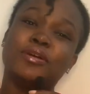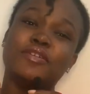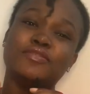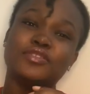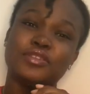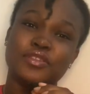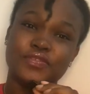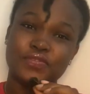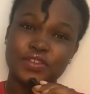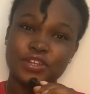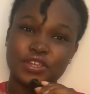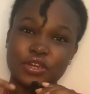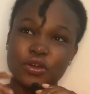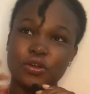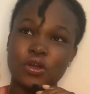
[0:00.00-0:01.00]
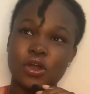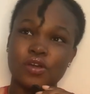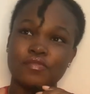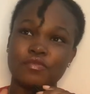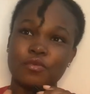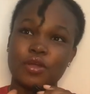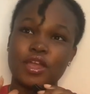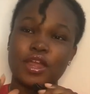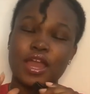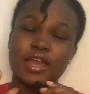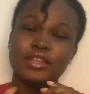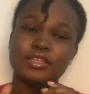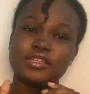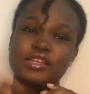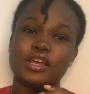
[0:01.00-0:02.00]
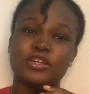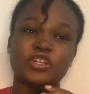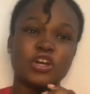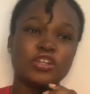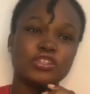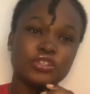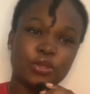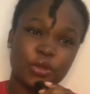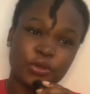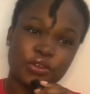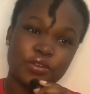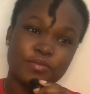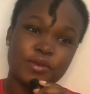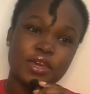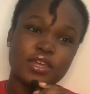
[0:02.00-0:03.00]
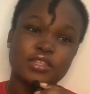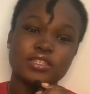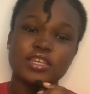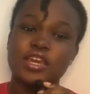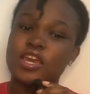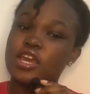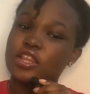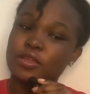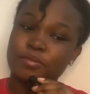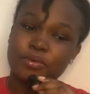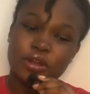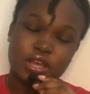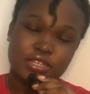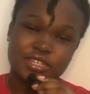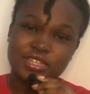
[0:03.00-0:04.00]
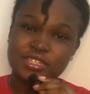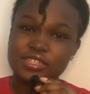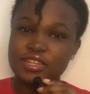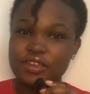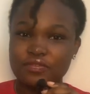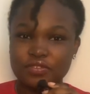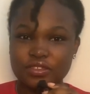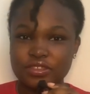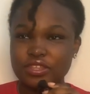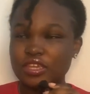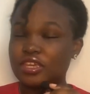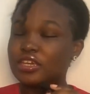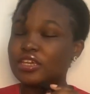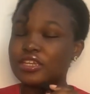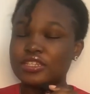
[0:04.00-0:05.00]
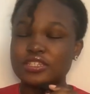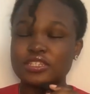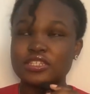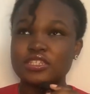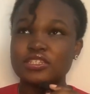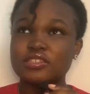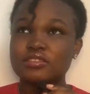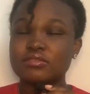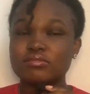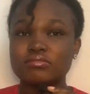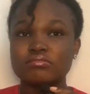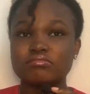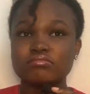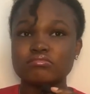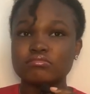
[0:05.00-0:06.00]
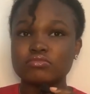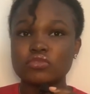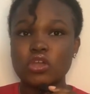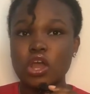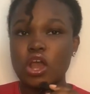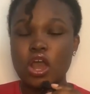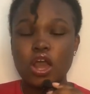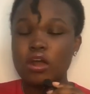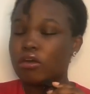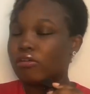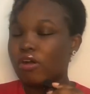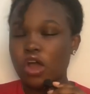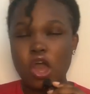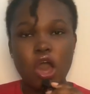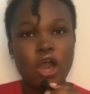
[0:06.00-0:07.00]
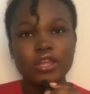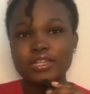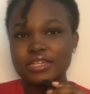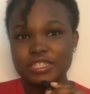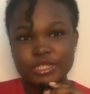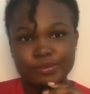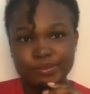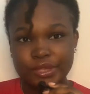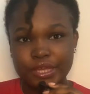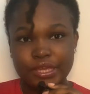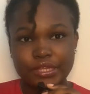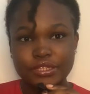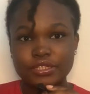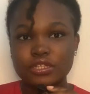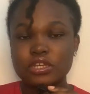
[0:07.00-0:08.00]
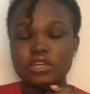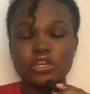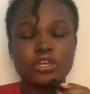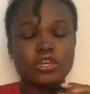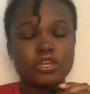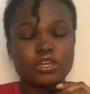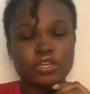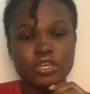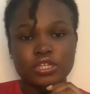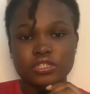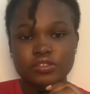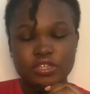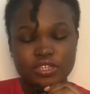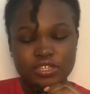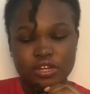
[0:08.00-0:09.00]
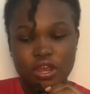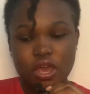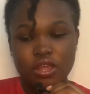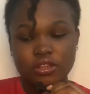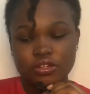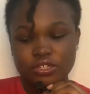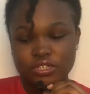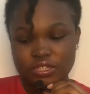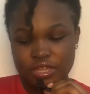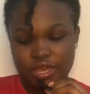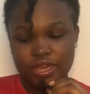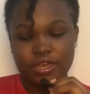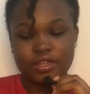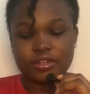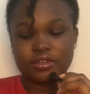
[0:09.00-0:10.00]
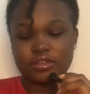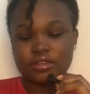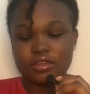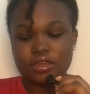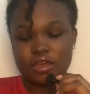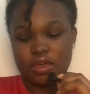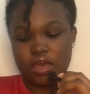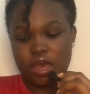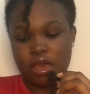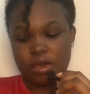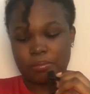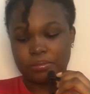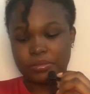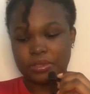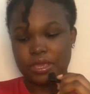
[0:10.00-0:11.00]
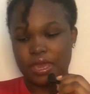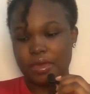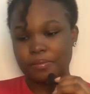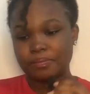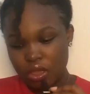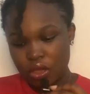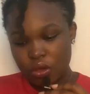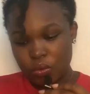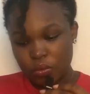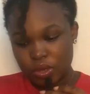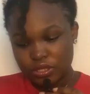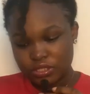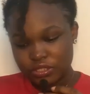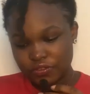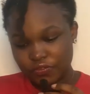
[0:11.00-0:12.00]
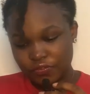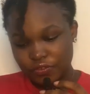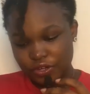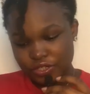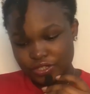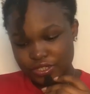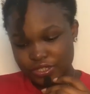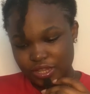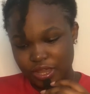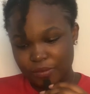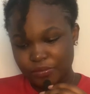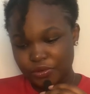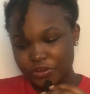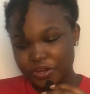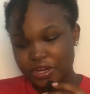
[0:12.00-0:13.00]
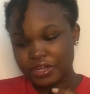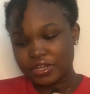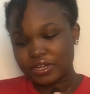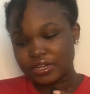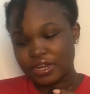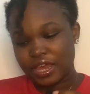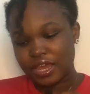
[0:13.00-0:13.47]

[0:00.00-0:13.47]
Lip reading: to the video of where I listed out all the documents, the process and everything. It's all explained, it's easy to understand. Yeah. What's the first step? Creating an